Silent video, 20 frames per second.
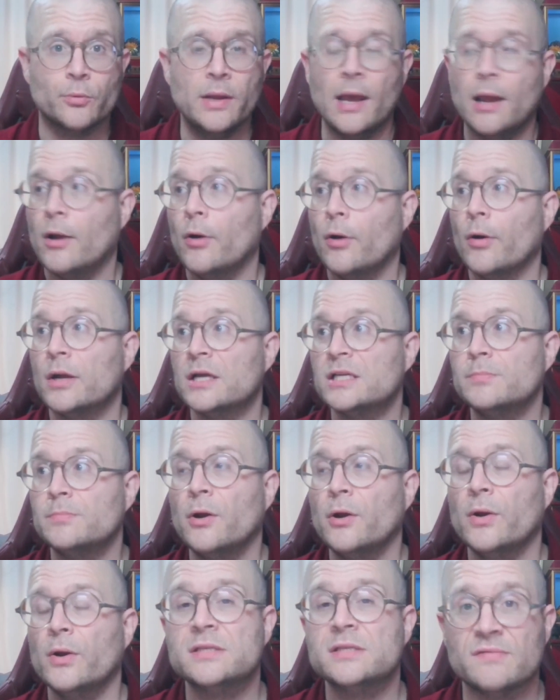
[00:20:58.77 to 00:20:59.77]
and our
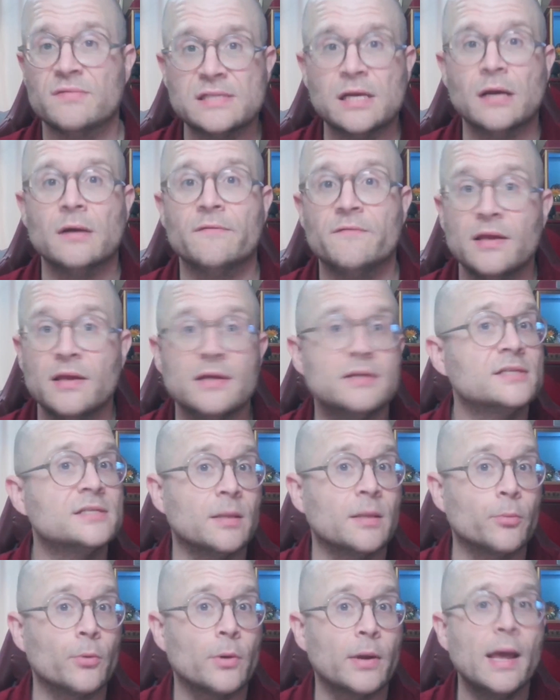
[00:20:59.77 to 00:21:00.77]
experience of self is
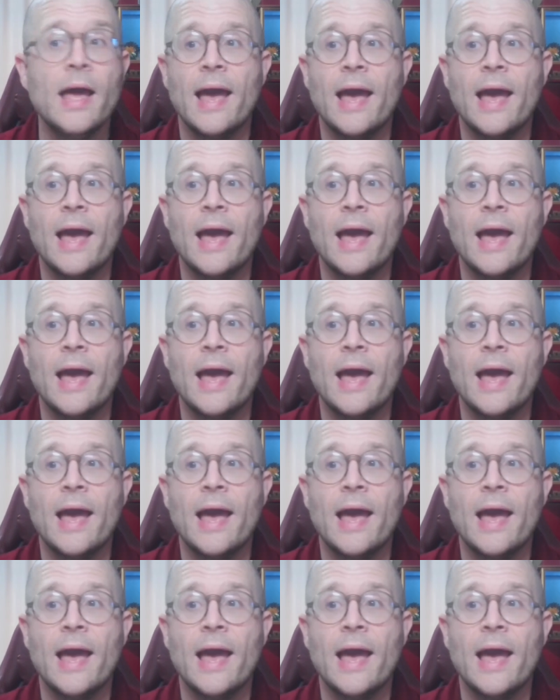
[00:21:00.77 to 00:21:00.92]
slippery,